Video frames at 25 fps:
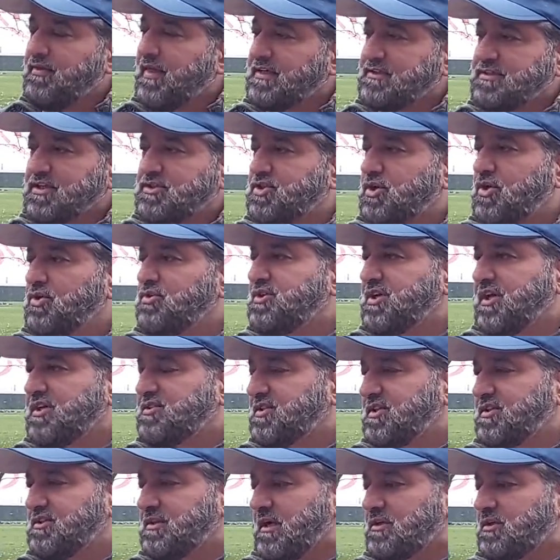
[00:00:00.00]
There's a two-tier
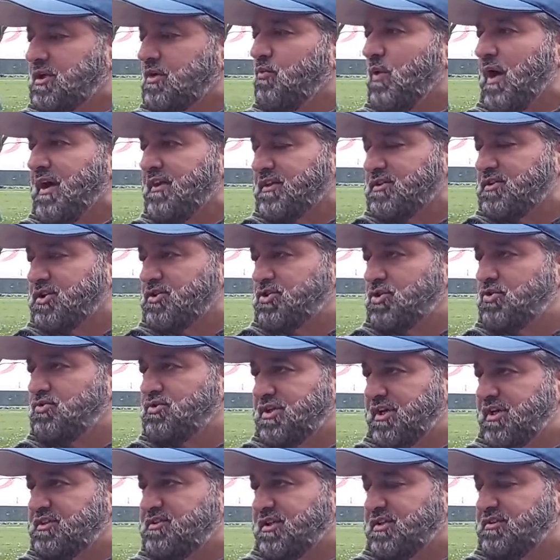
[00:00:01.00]
system. I'll tell you why there's a
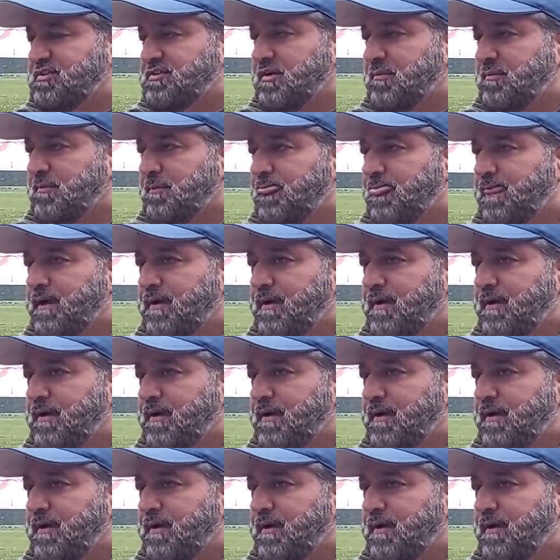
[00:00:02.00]
two-tier system.